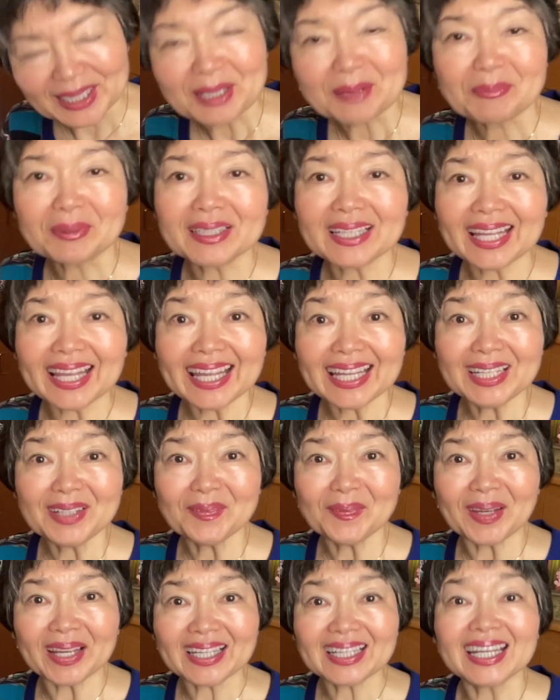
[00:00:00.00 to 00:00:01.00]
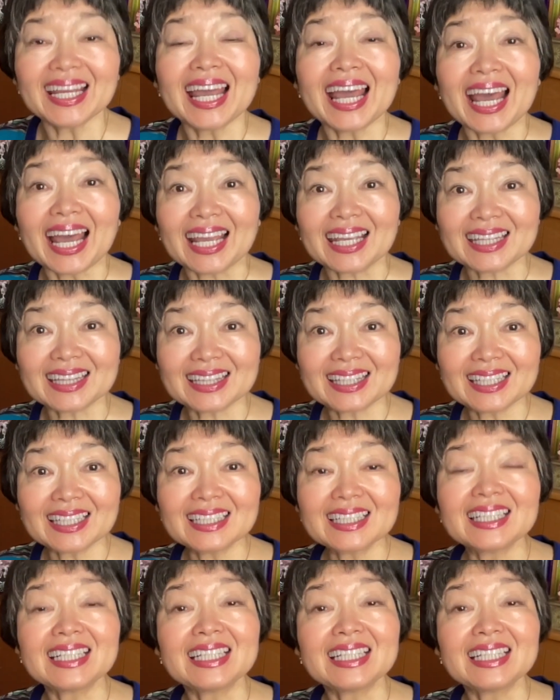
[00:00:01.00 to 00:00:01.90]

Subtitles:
But anyway, I think